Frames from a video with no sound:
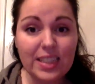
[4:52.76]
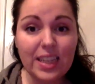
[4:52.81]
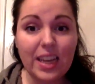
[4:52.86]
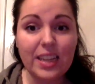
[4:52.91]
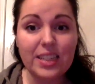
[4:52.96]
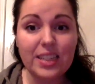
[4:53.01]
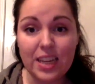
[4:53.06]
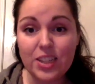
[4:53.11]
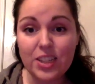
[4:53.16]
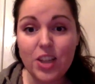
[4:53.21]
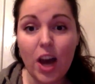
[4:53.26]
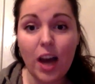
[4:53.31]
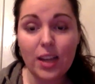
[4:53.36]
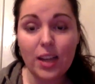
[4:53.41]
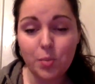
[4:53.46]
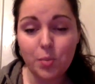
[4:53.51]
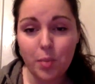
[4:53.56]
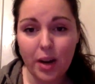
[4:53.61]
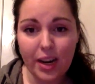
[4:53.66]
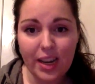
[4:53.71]
does cost
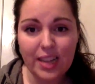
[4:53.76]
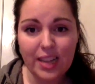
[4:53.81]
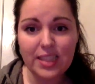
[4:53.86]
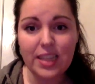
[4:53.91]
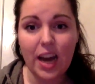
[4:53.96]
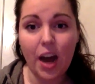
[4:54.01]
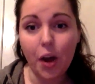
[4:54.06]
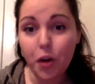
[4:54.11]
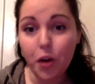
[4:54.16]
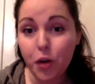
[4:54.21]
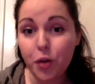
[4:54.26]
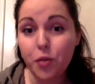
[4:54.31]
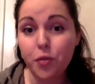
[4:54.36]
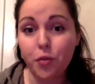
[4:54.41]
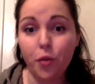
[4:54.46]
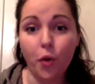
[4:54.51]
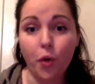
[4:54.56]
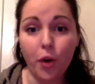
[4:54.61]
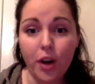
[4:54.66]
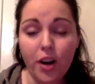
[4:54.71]
money. It's
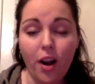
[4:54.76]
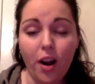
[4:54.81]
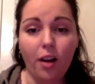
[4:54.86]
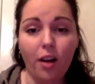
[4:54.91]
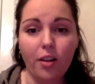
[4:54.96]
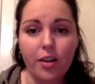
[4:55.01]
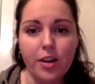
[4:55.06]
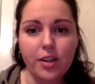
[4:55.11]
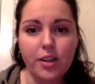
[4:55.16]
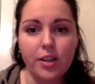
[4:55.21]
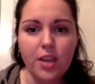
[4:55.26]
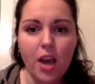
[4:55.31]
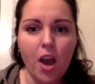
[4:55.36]
$140,